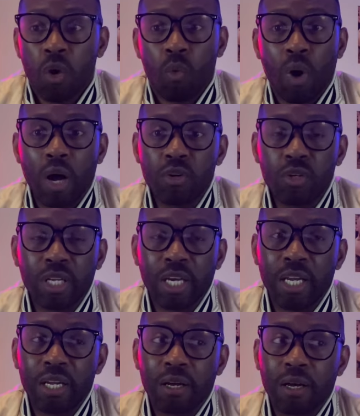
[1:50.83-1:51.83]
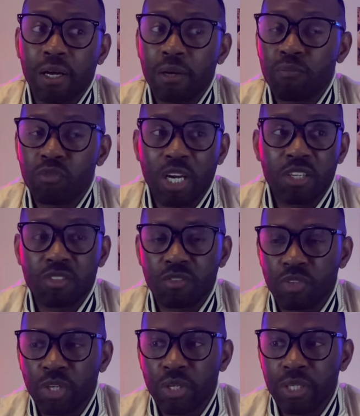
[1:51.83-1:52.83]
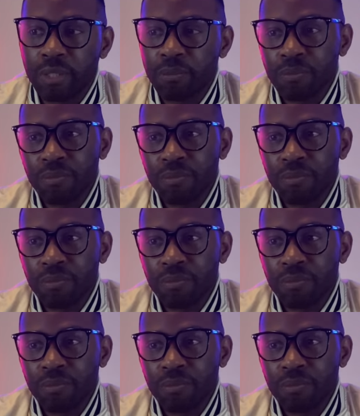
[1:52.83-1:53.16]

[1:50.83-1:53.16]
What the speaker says: While you look at Tyson Fury,